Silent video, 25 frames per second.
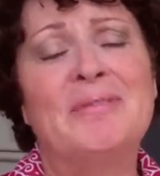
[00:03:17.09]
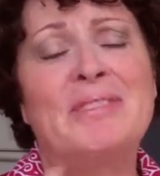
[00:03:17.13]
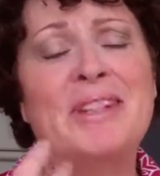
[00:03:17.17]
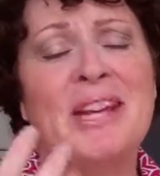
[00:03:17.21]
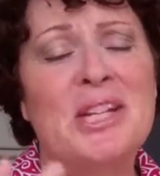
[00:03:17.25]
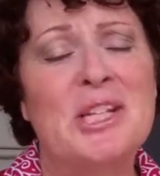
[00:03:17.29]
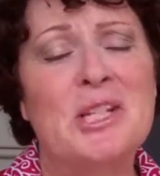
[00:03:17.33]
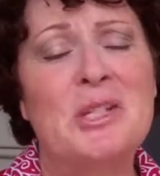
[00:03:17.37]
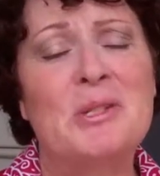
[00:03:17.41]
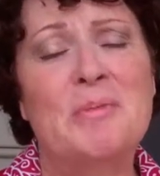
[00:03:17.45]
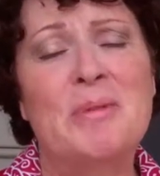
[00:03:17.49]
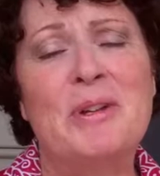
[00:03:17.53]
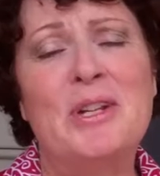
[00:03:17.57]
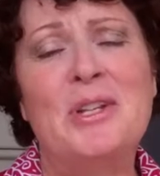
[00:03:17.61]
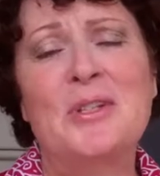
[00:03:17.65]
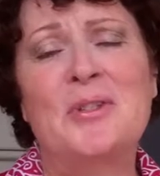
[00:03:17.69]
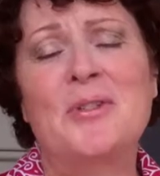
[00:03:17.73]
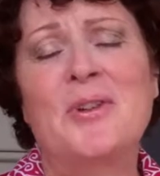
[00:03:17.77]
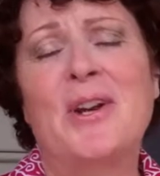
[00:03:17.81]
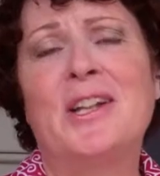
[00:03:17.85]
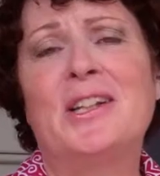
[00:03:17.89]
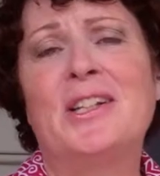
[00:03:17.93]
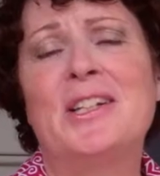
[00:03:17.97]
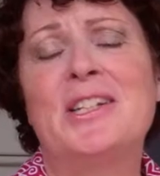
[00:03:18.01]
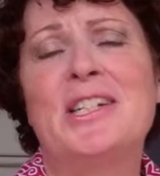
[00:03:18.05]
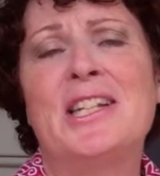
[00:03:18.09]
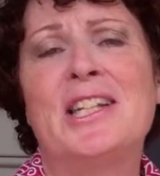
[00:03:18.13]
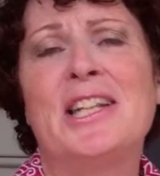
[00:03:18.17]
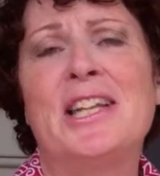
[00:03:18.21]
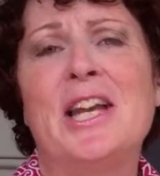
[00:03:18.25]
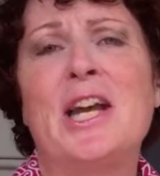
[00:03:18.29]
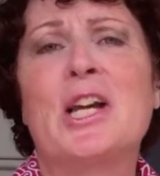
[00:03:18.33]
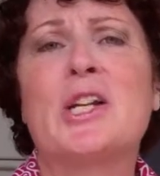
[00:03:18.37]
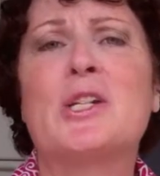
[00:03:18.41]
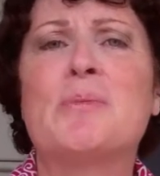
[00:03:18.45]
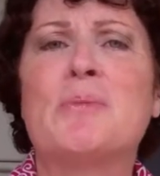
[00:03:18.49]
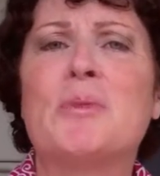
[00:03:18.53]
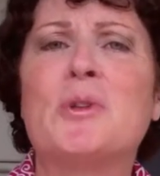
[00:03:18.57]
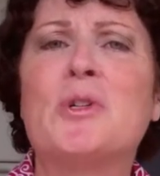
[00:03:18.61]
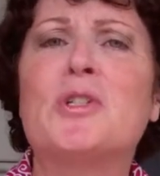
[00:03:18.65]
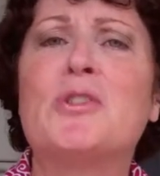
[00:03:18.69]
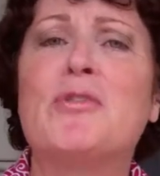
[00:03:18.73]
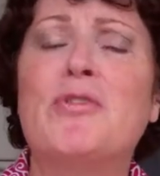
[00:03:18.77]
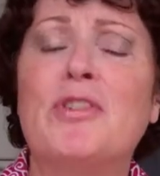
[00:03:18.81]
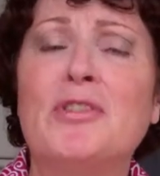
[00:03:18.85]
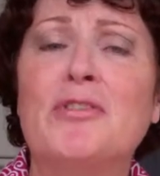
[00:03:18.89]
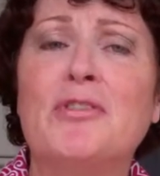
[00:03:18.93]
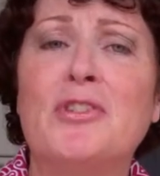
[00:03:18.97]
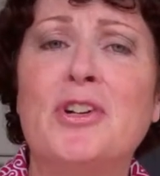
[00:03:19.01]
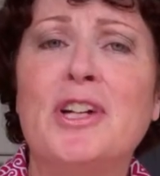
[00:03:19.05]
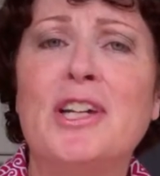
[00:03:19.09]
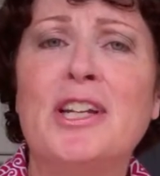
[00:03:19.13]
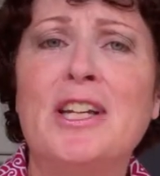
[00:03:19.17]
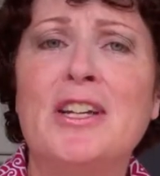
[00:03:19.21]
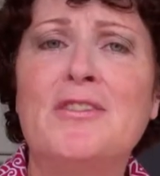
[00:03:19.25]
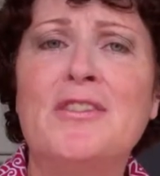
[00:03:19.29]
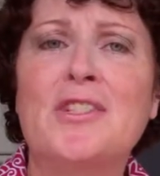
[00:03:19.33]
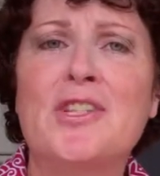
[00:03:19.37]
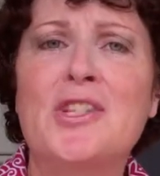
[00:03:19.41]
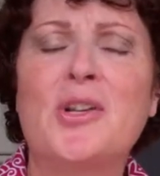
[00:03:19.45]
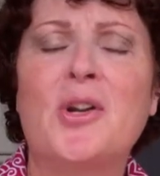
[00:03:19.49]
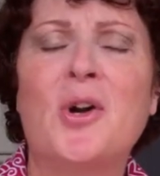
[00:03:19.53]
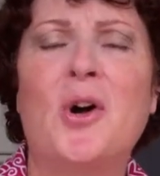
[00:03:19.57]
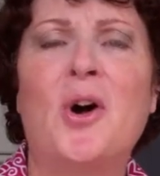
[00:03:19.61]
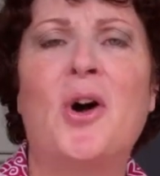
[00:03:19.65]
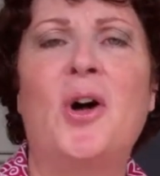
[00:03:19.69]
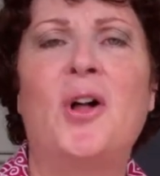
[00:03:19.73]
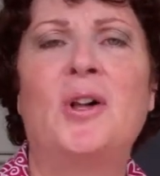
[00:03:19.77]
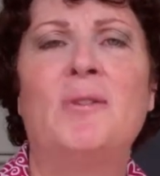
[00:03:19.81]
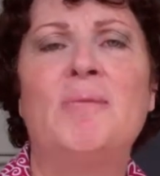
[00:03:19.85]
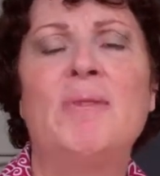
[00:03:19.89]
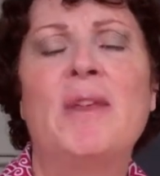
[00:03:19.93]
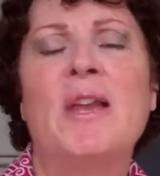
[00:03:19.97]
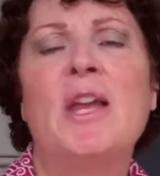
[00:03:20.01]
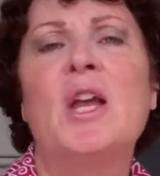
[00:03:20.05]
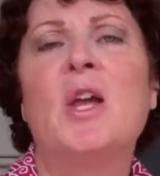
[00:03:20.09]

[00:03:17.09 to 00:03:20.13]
like to speak directly to the experts, feel free to give us a call.